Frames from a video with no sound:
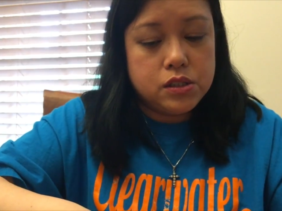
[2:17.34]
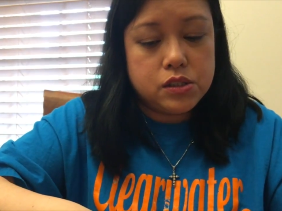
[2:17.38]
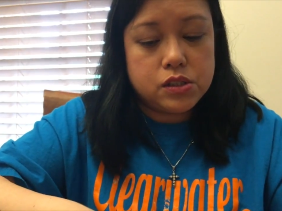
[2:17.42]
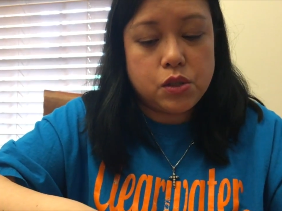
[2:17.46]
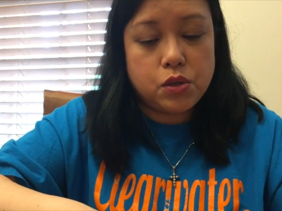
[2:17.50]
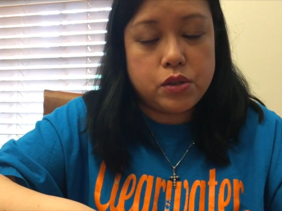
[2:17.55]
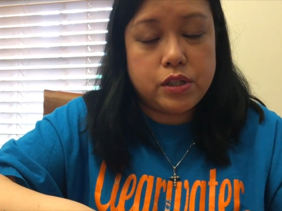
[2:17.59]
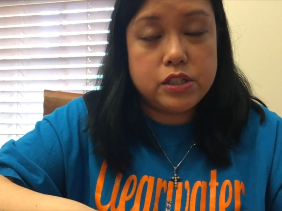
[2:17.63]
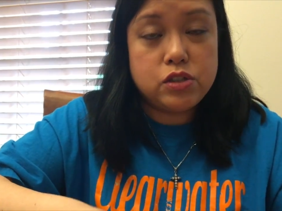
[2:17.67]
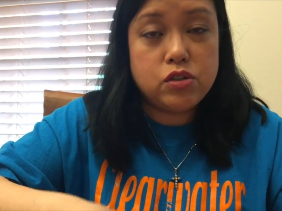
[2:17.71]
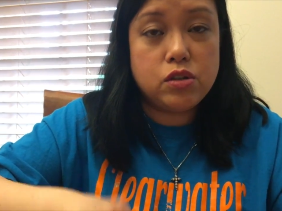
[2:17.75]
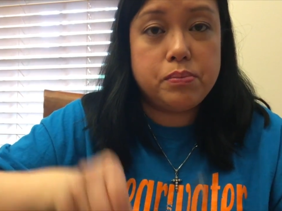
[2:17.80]
So
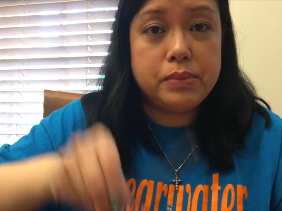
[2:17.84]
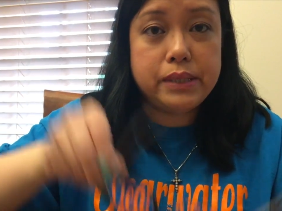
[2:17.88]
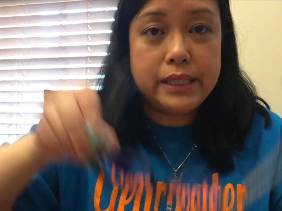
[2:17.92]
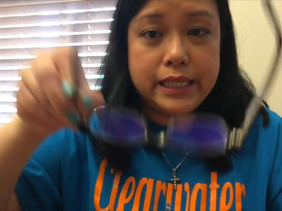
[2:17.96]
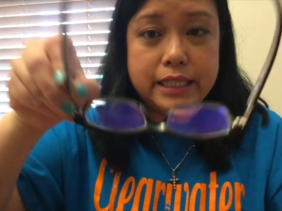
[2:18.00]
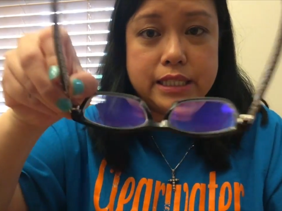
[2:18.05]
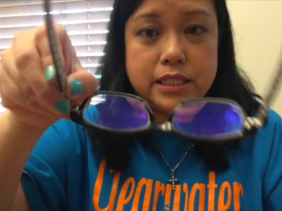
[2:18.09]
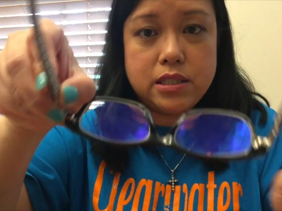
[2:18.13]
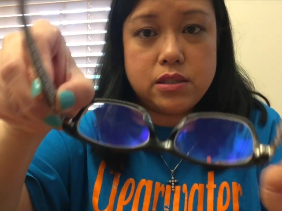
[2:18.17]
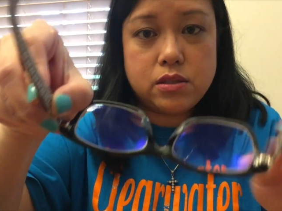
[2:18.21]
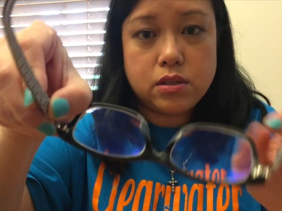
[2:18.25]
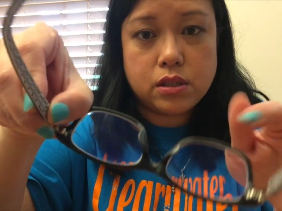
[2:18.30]
this will be
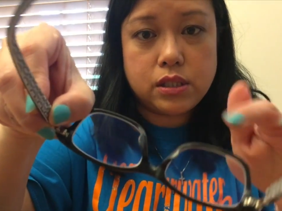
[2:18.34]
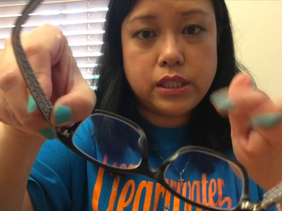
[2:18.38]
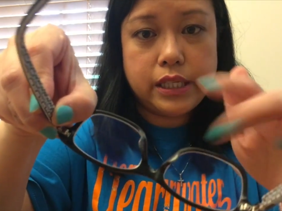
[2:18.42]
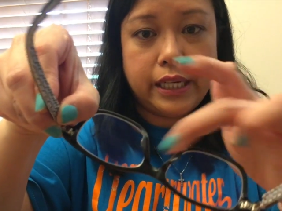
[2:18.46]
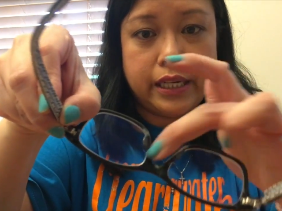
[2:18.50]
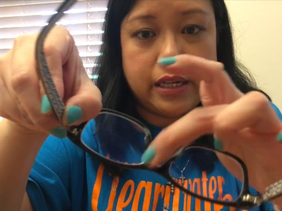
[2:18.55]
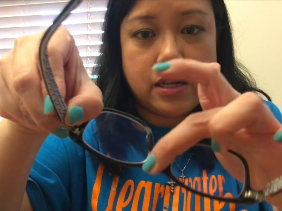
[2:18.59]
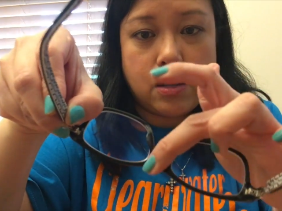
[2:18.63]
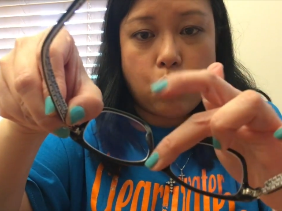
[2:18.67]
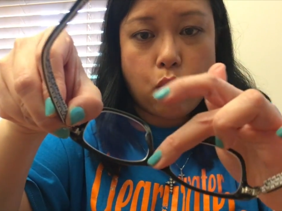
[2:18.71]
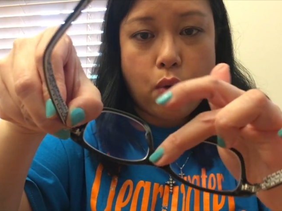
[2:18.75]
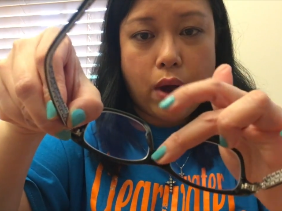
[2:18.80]
easy to
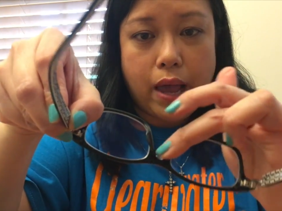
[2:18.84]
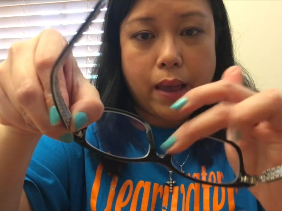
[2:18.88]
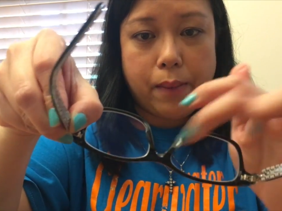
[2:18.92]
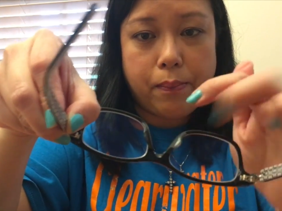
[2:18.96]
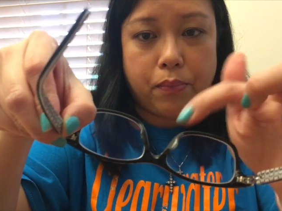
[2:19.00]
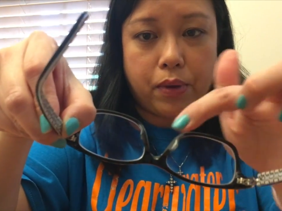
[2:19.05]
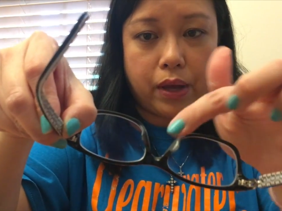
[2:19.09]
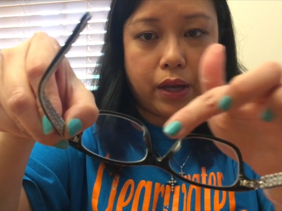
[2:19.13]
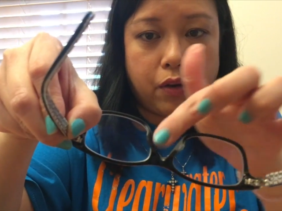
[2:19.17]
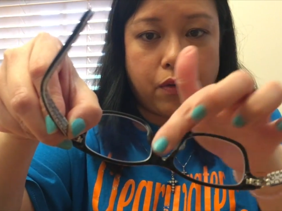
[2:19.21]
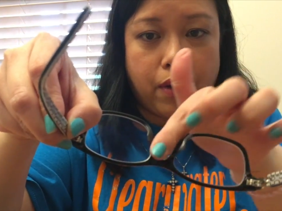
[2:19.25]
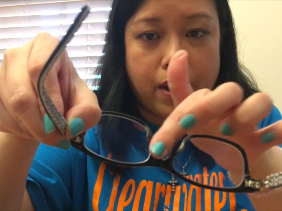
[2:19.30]
clean and wipe,
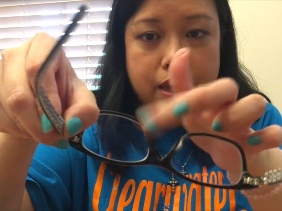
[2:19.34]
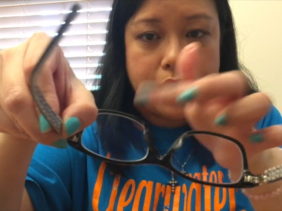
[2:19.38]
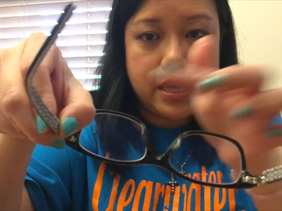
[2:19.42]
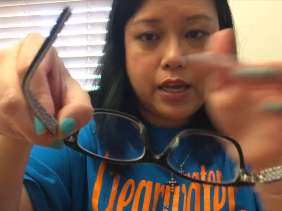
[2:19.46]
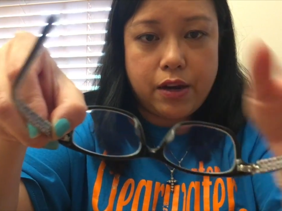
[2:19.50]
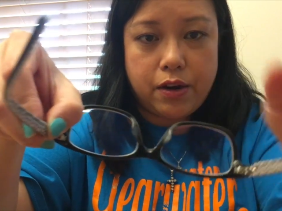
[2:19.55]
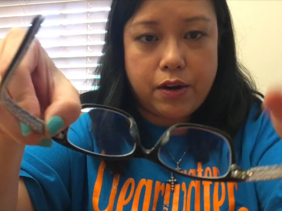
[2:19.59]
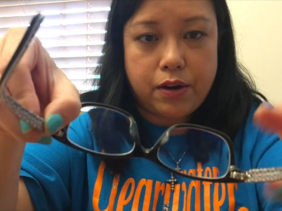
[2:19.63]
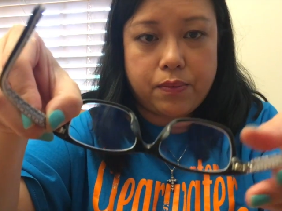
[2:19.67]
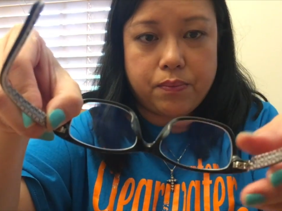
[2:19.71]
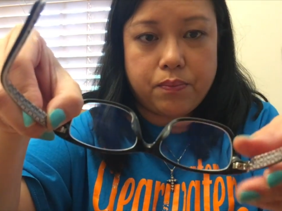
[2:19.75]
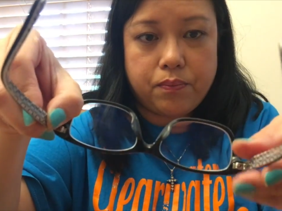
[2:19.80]
like right
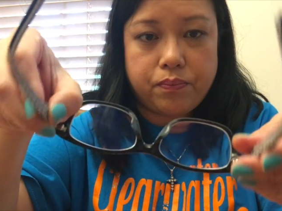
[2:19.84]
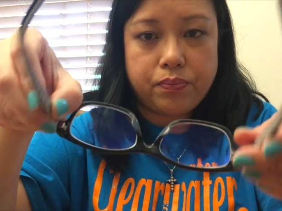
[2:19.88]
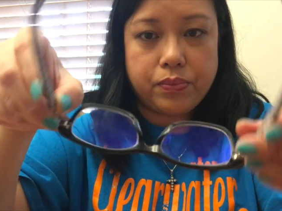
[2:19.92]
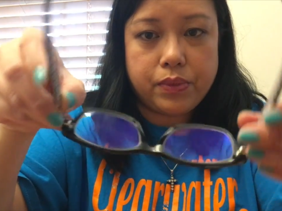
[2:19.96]
here.